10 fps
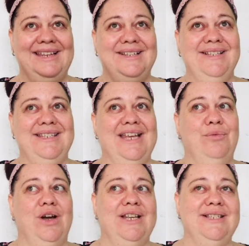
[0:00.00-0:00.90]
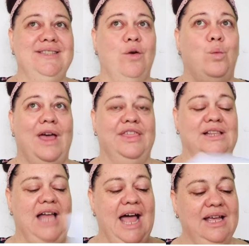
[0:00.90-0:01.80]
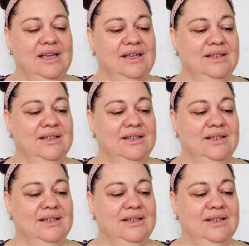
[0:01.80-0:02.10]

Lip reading: to see what is the weather like?